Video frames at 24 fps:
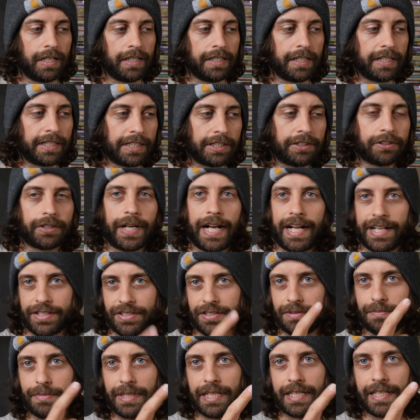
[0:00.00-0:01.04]
it either has
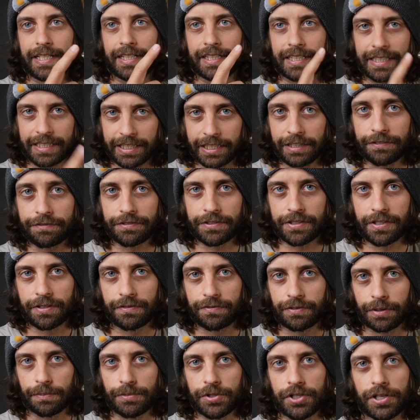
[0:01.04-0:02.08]
to be a gift
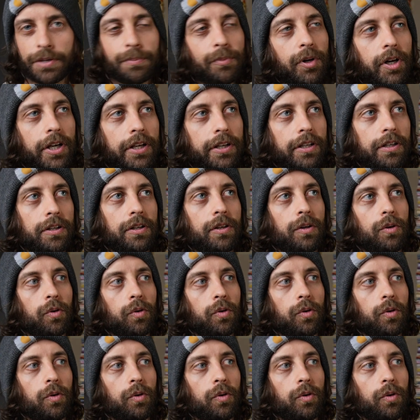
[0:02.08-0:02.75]
from someone,